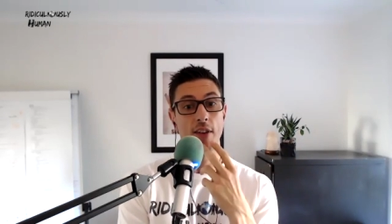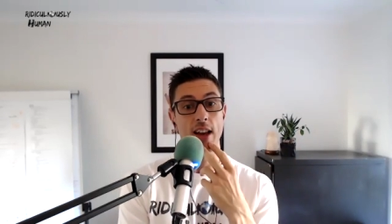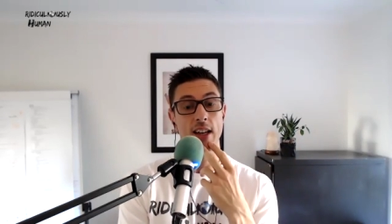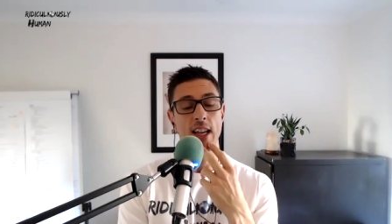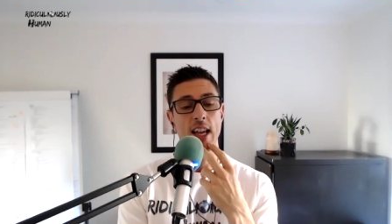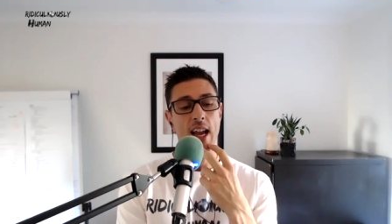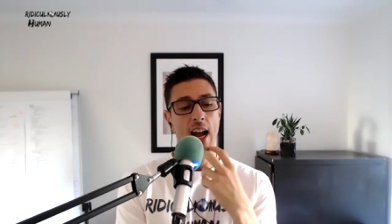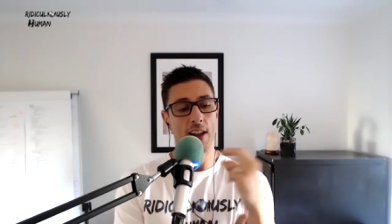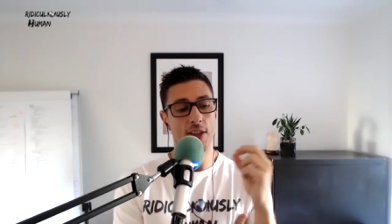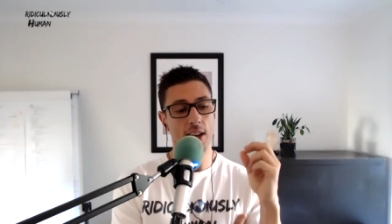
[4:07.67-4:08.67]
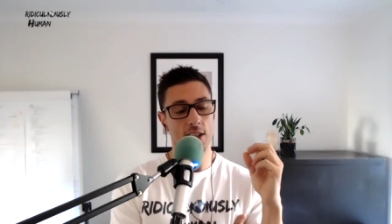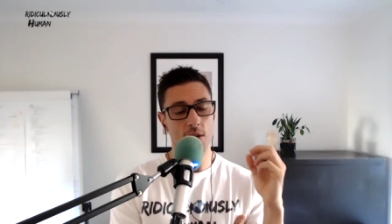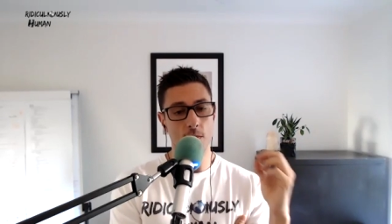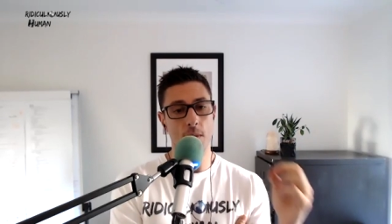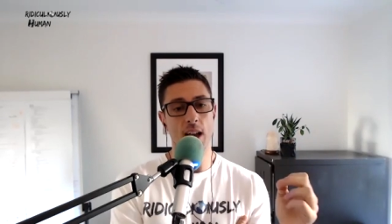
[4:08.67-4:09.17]
And I think it's a
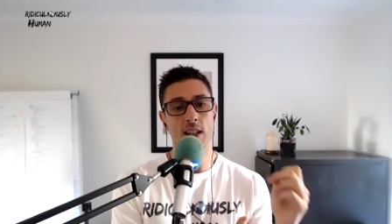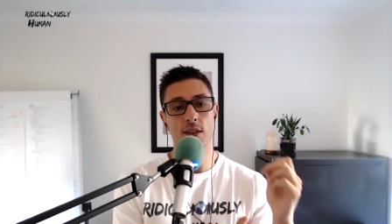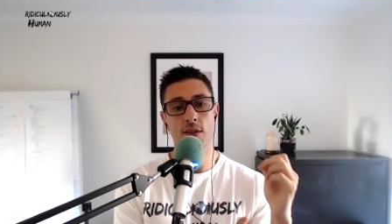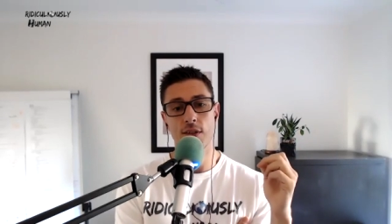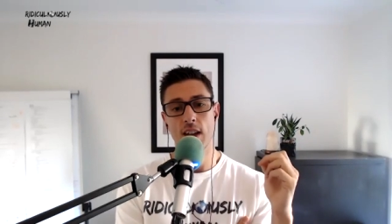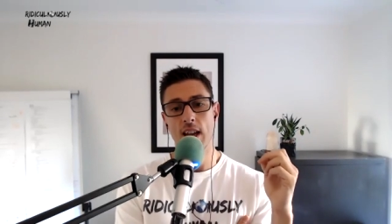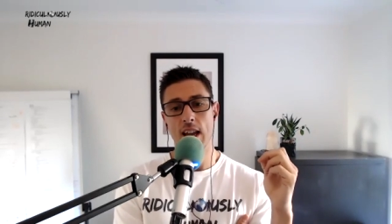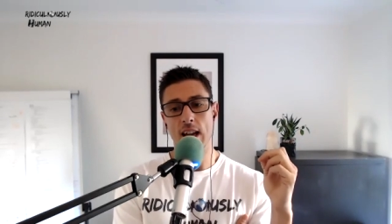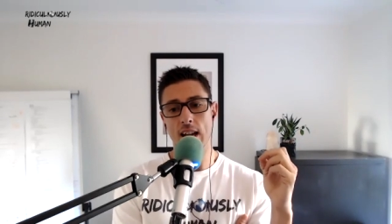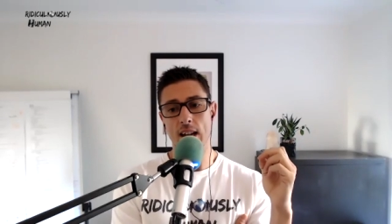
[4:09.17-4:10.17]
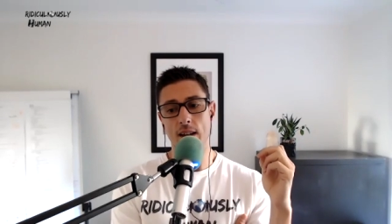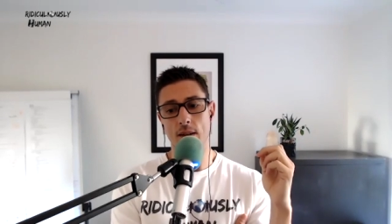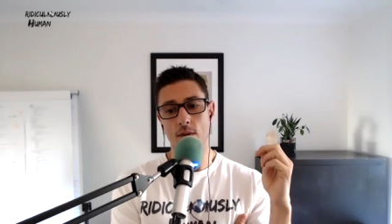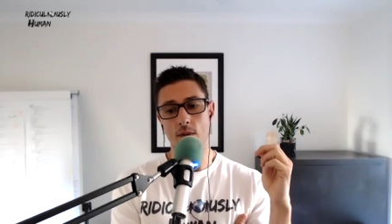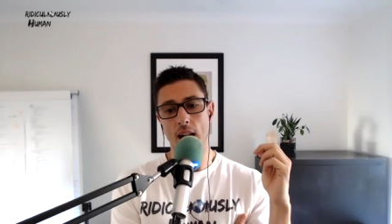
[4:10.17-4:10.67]
massive,
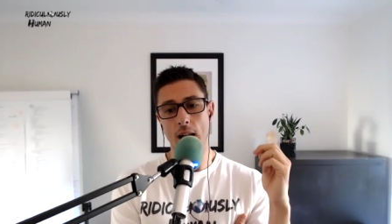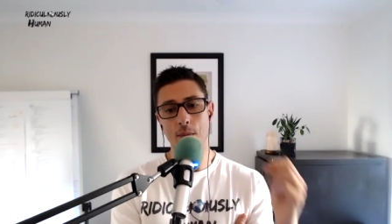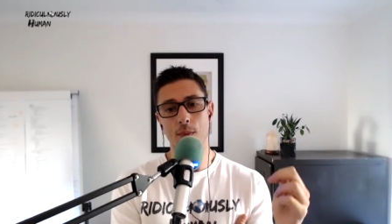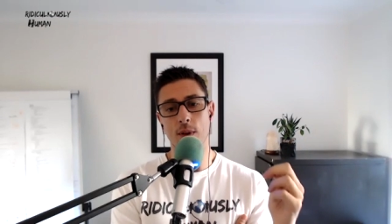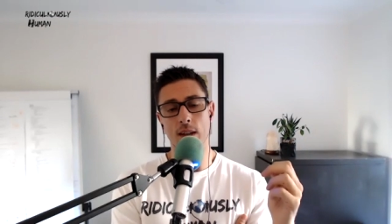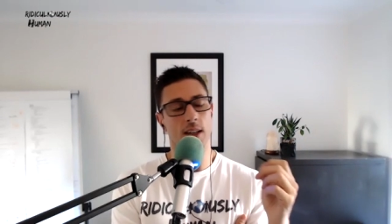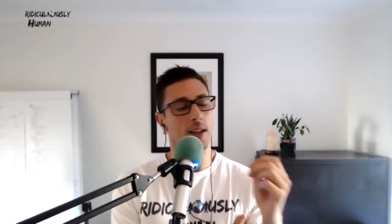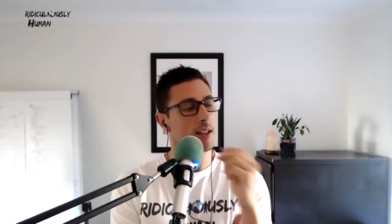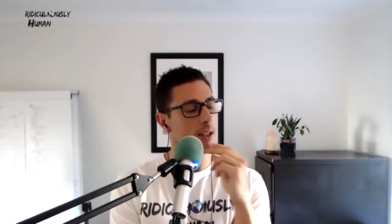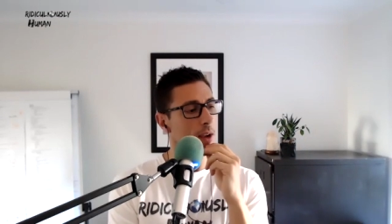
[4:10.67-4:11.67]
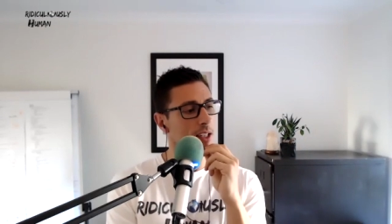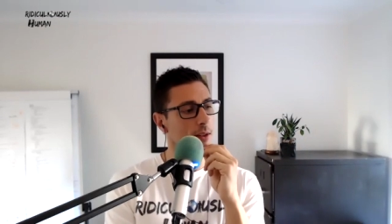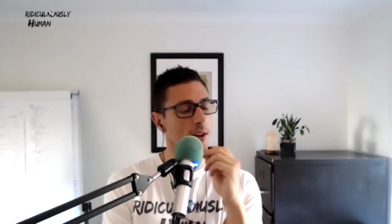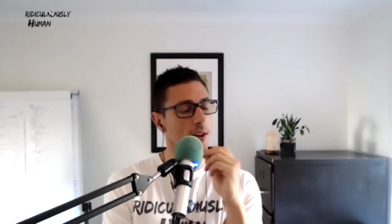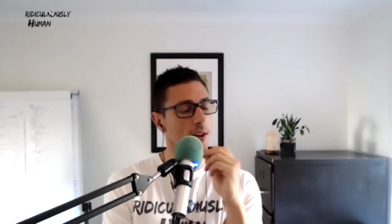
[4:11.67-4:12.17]
uh, up, uh, it's a
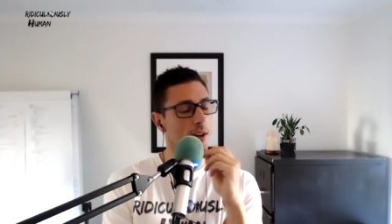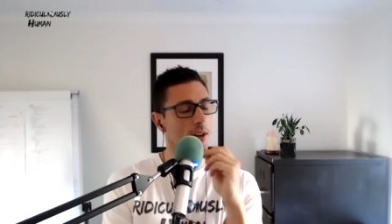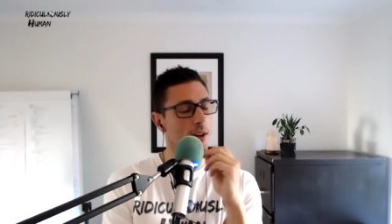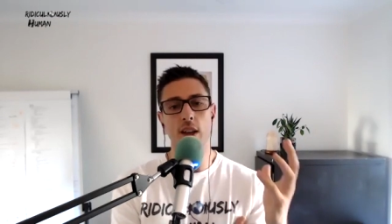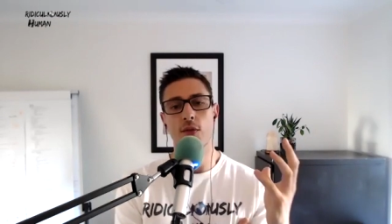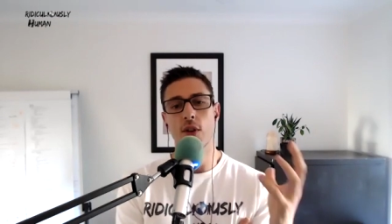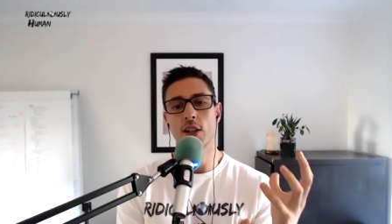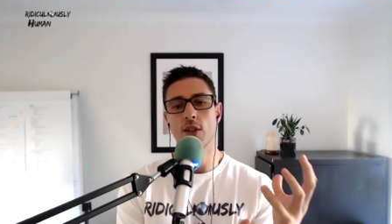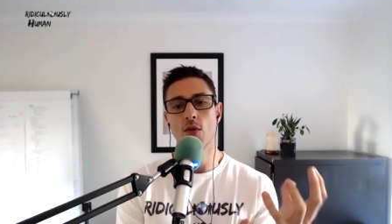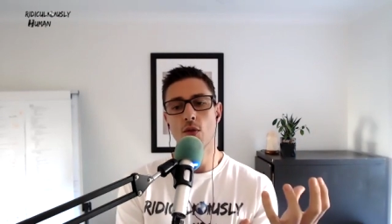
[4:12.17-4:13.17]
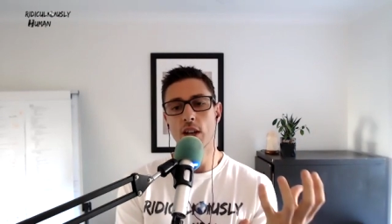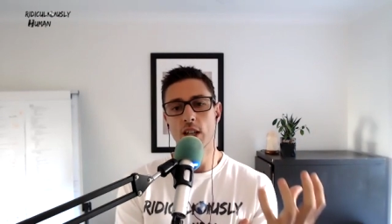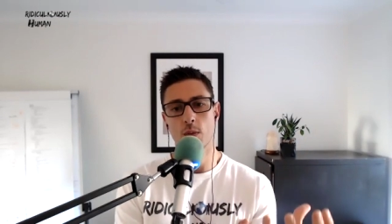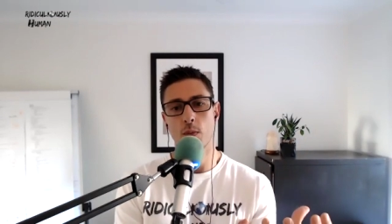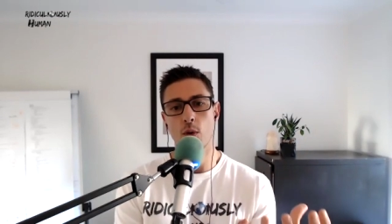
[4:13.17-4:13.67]
massively important thing for us to all
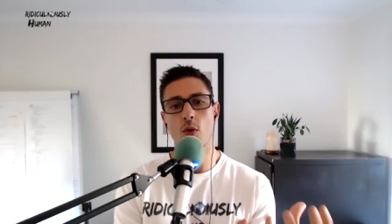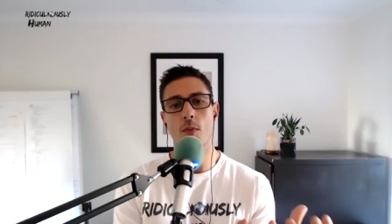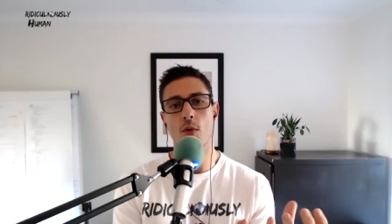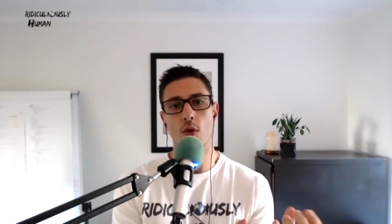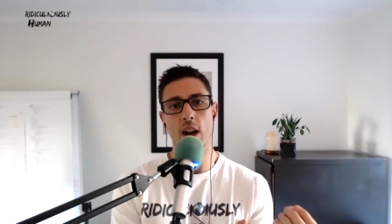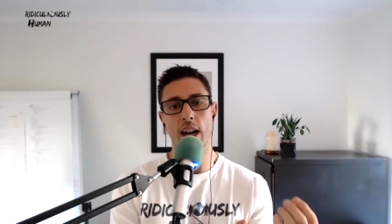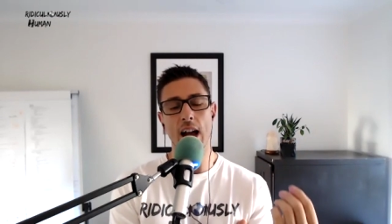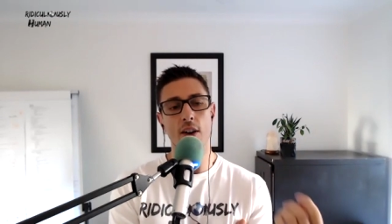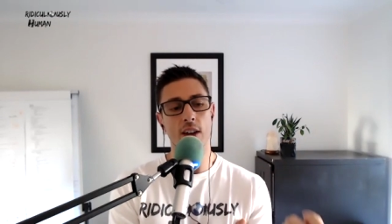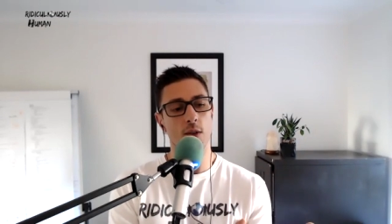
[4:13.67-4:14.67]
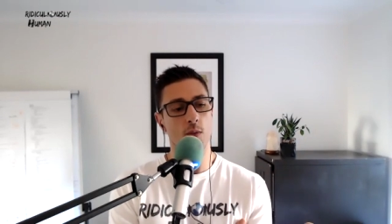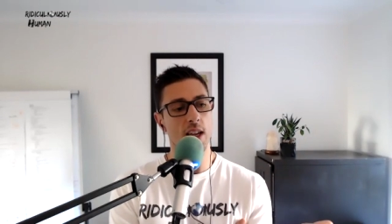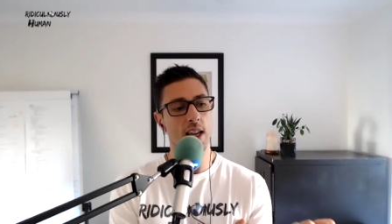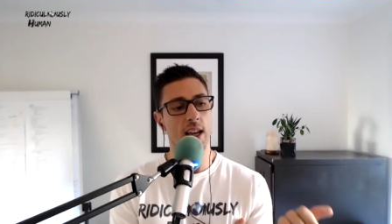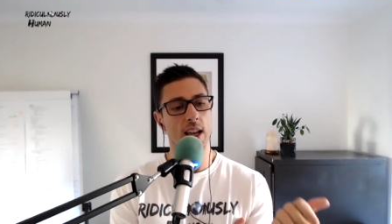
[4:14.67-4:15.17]
explore more. Like, how can we